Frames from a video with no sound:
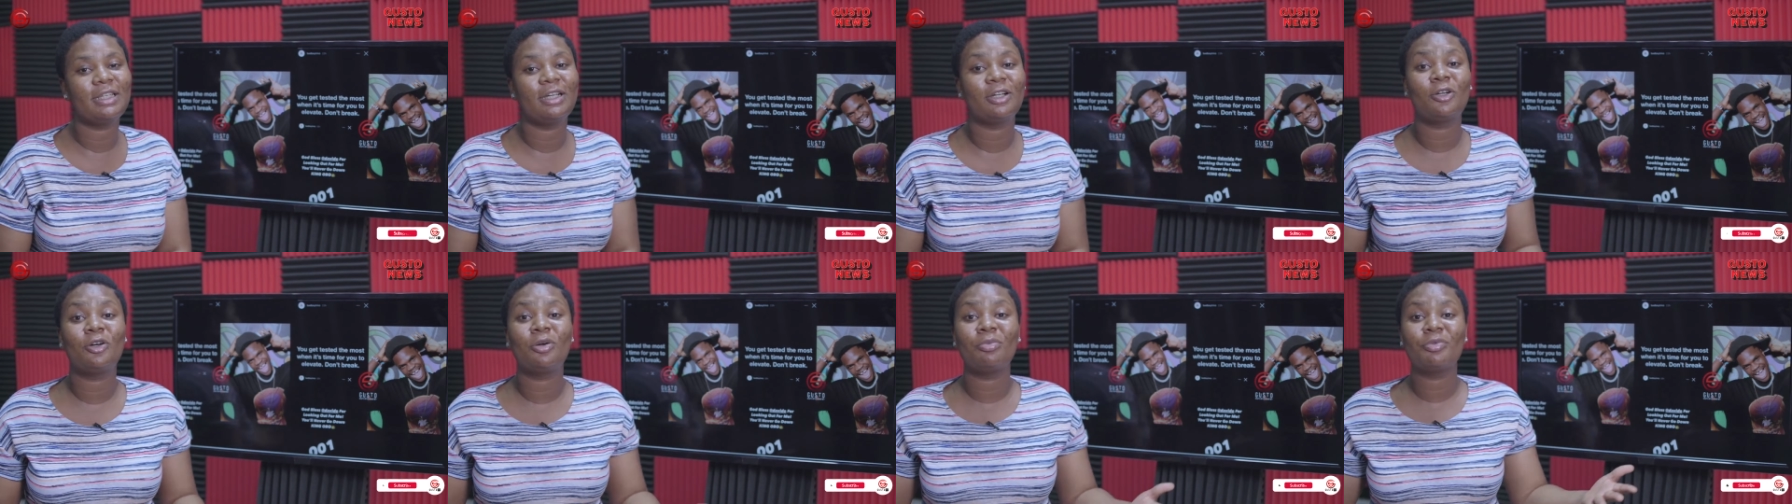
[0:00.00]

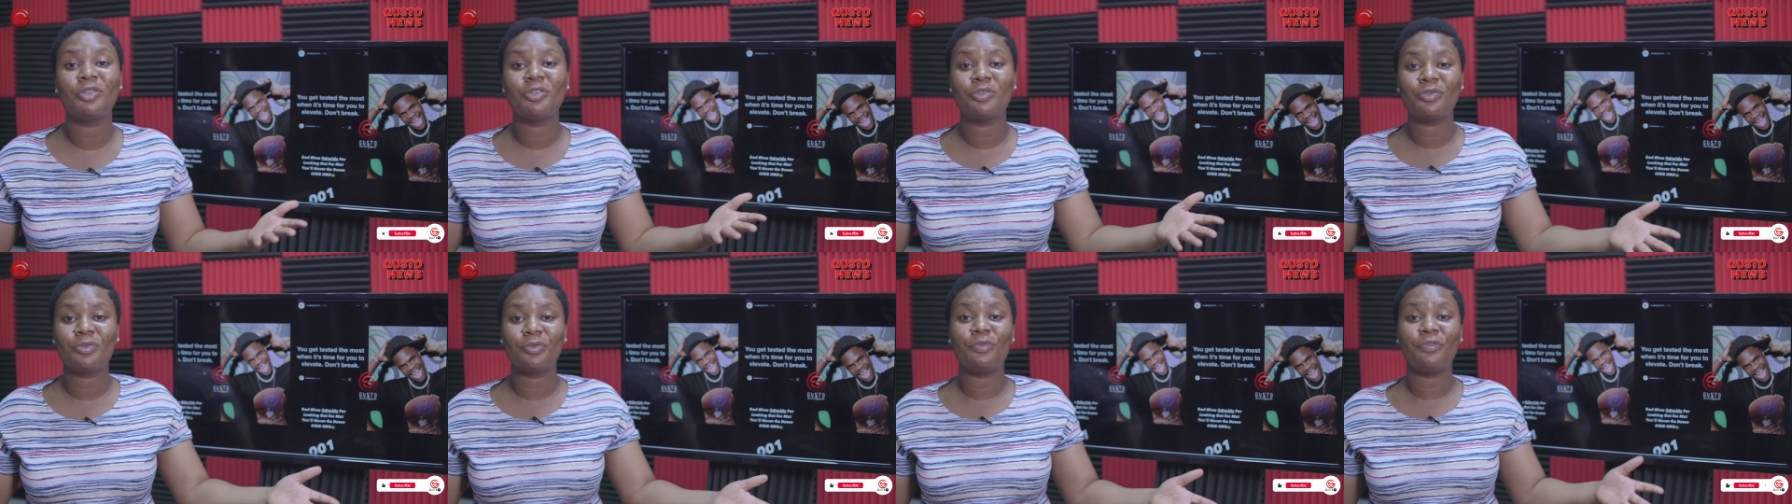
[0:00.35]
that
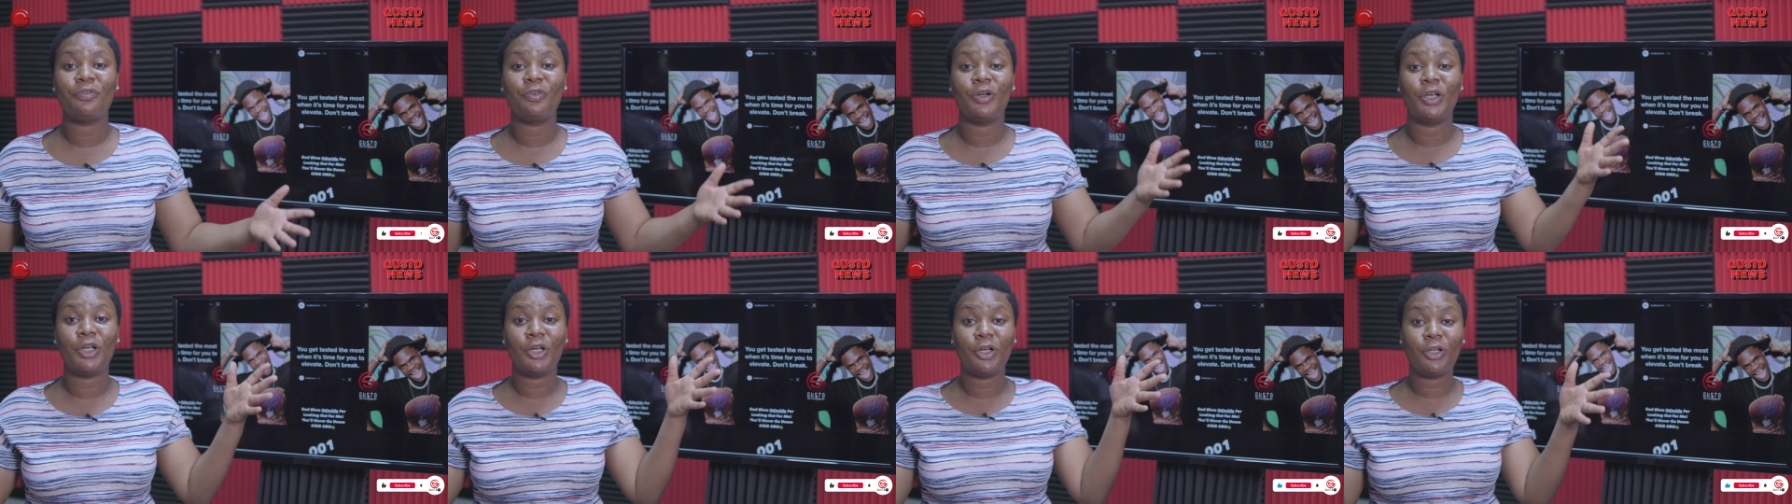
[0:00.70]
comes through
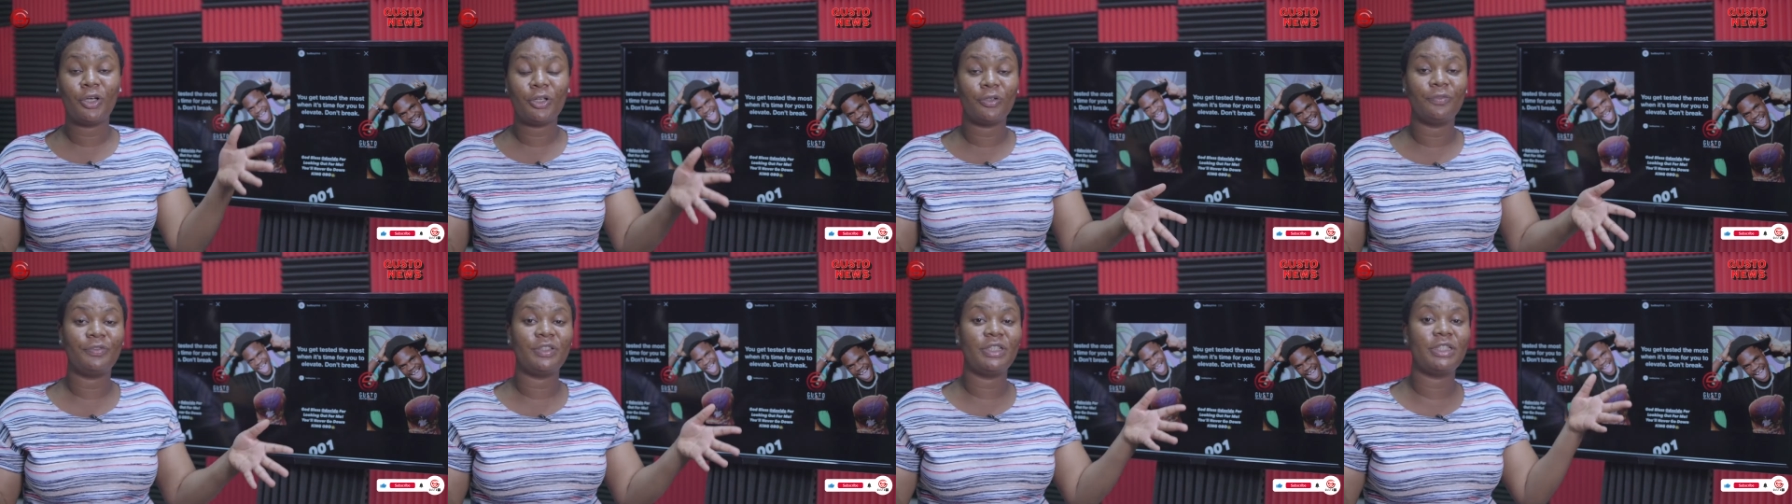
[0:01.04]
for a
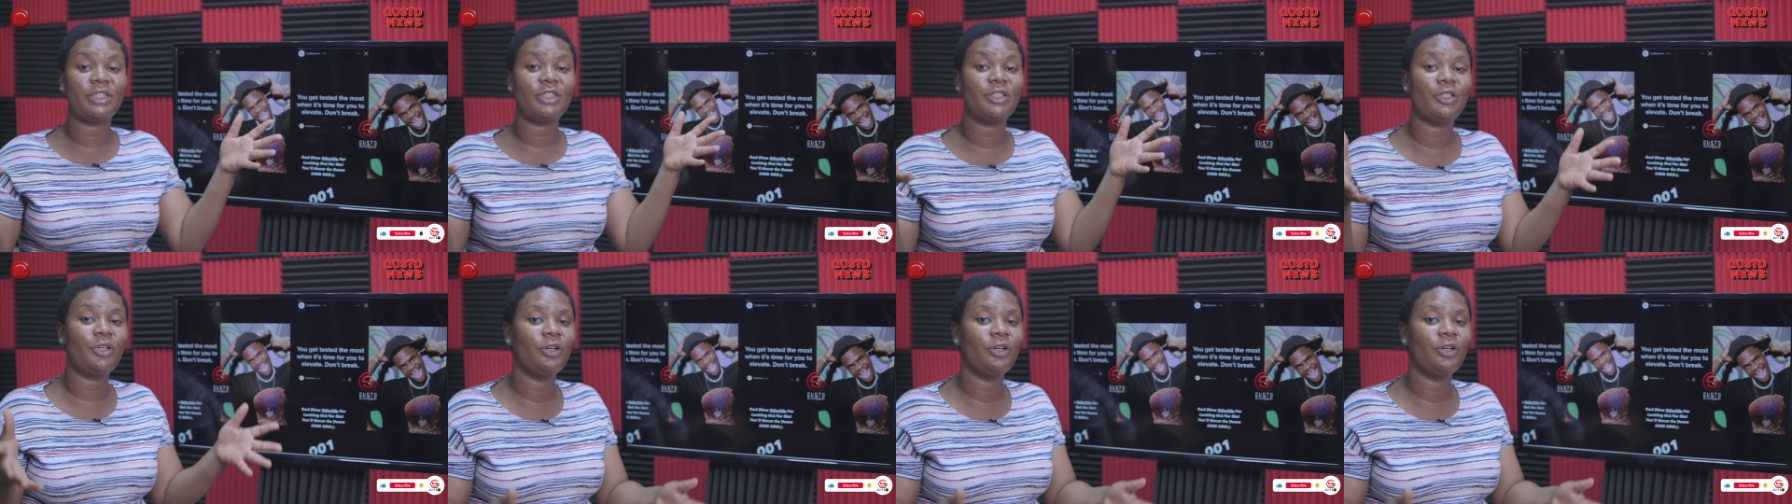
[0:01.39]
lot of these